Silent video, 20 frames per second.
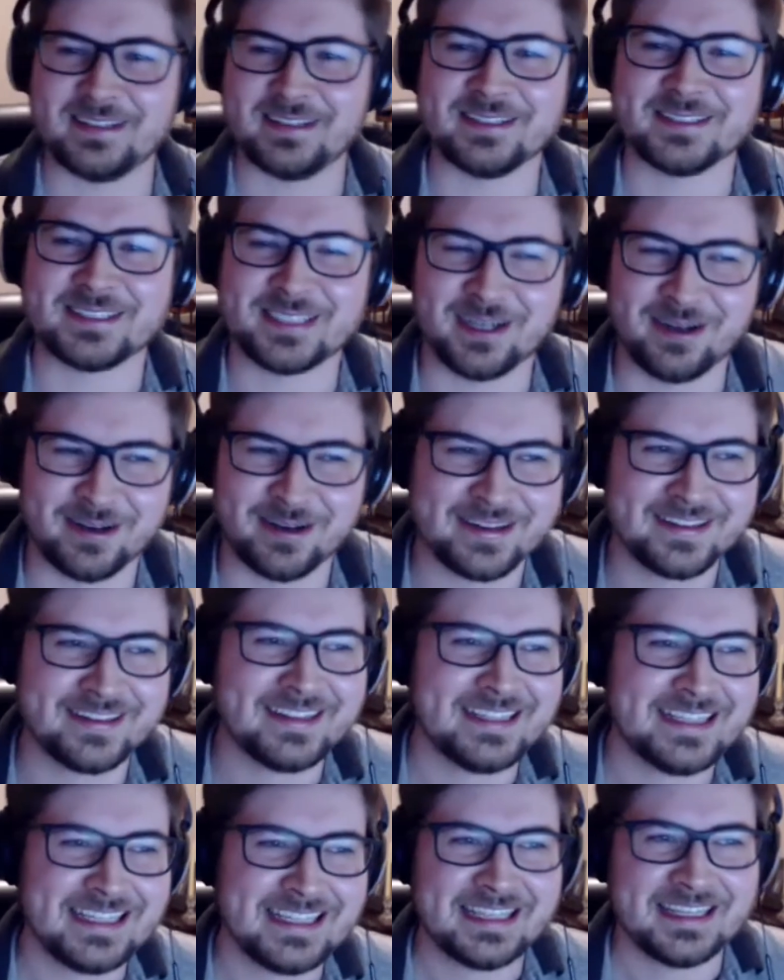So
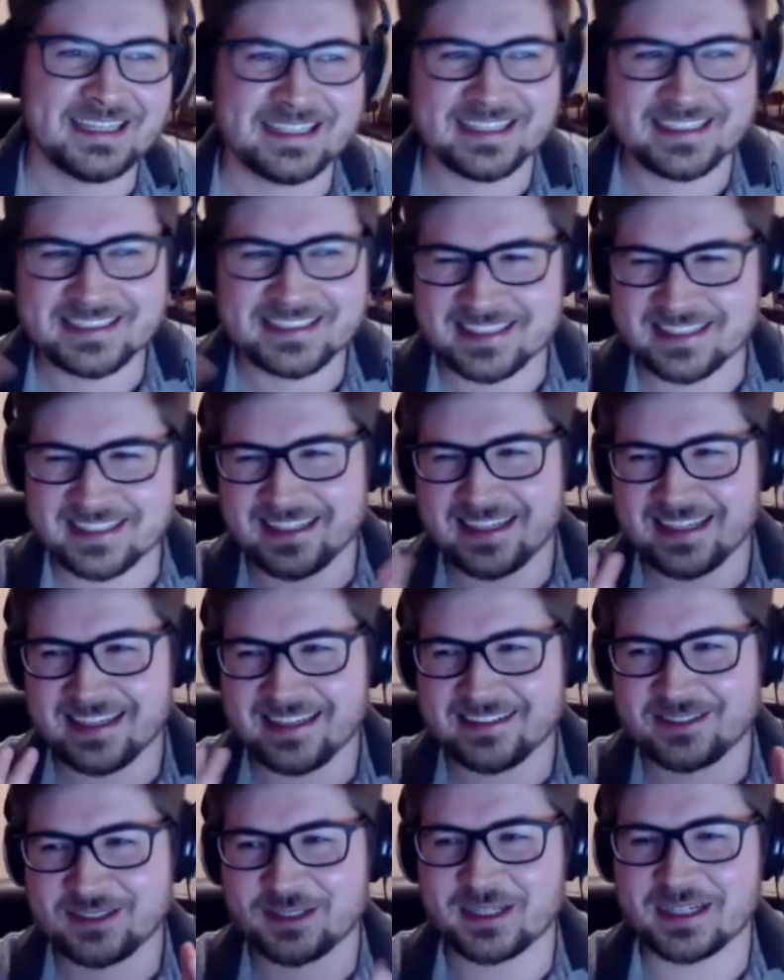it's a
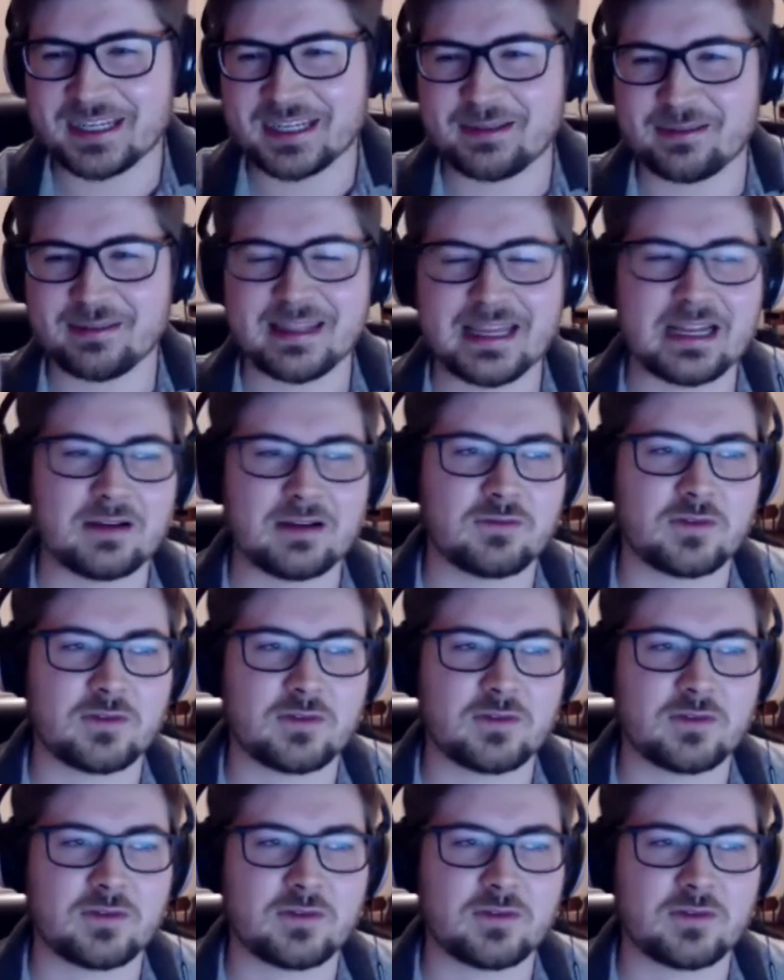tricky thing